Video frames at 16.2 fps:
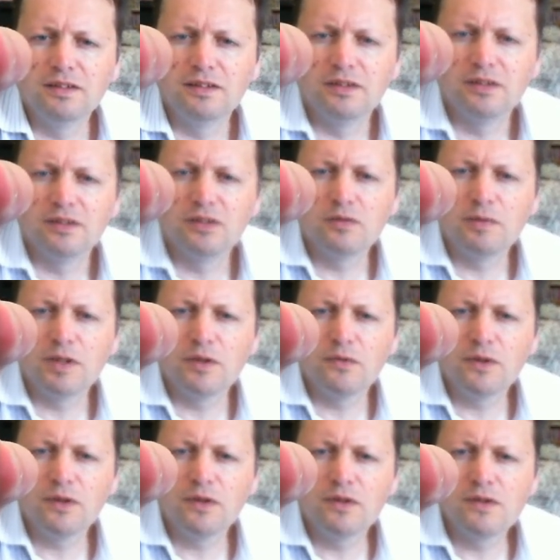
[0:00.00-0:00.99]
sorry about the
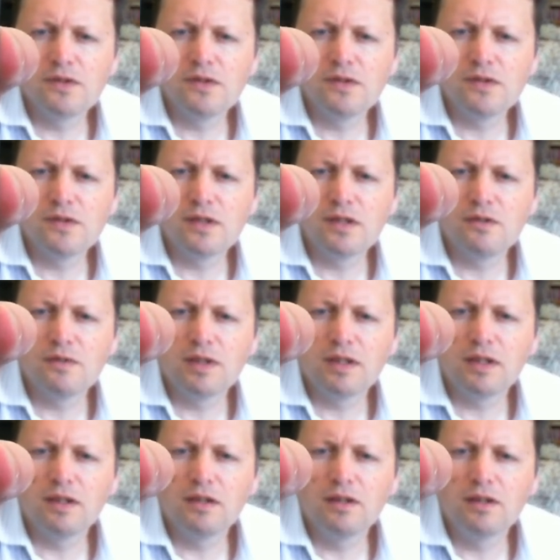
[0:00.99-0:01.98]
focus. There we
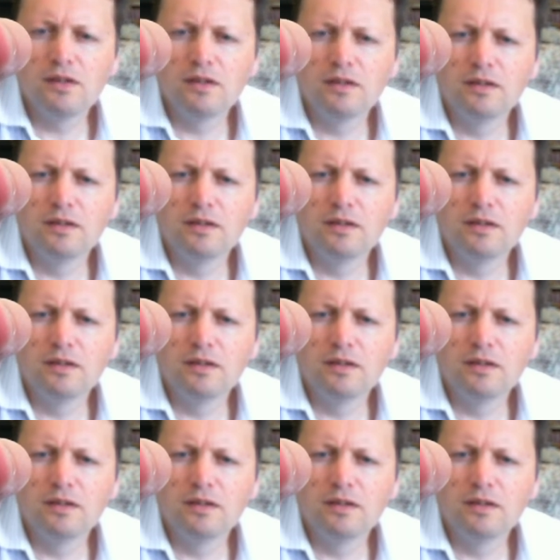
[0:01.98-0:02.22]
go.